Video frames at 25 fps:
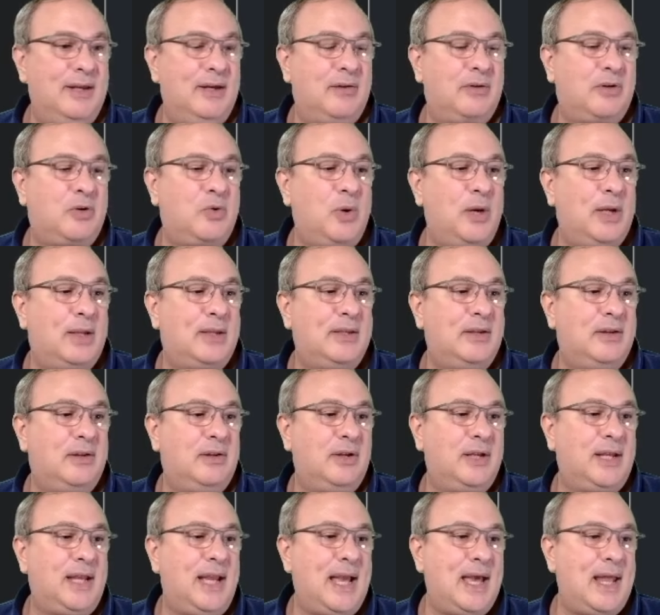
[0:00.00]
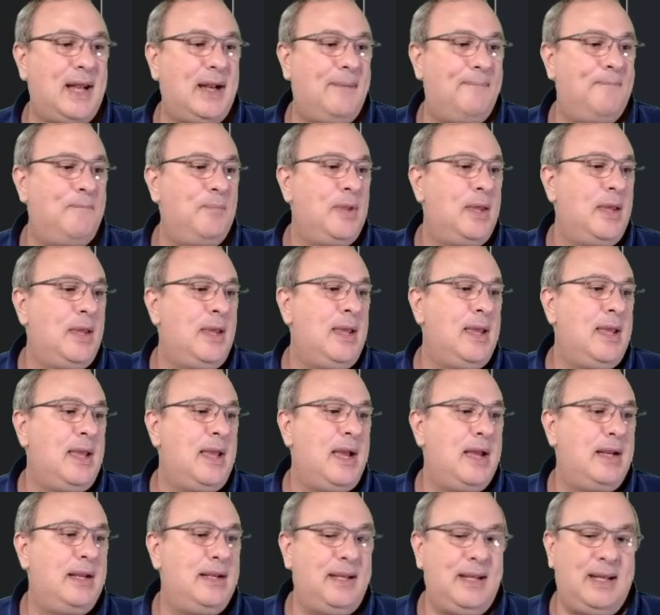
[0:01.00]
quick to look at it.
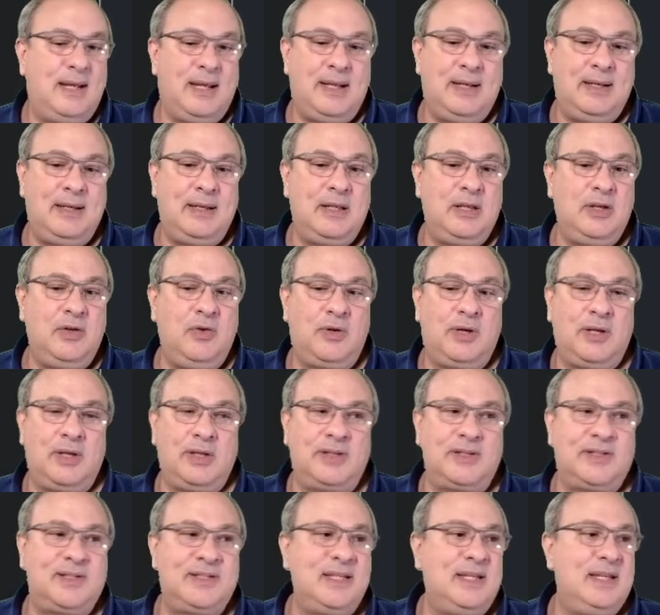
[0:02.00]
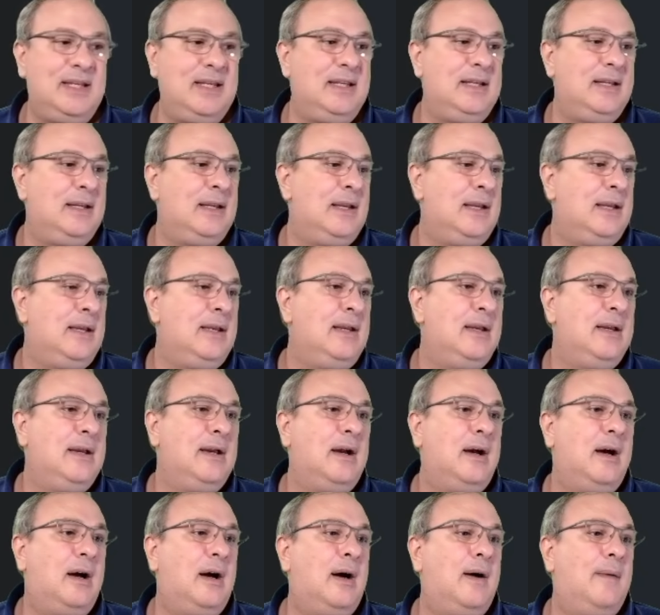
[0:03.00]
And then you can see
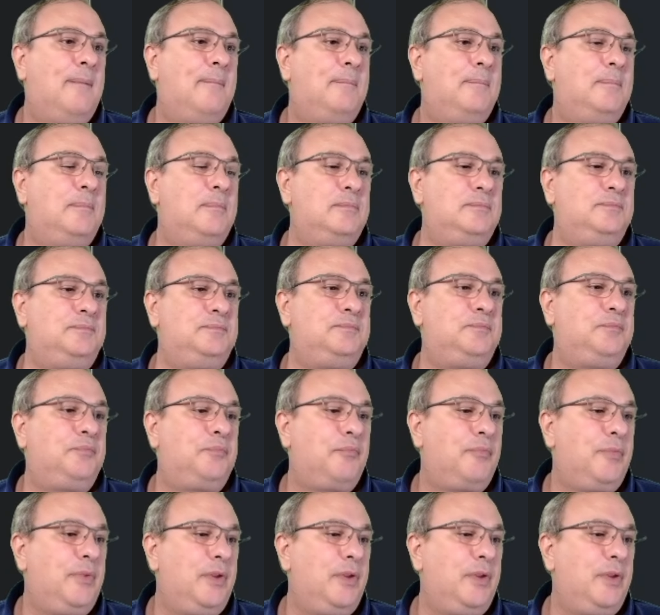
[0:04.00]
the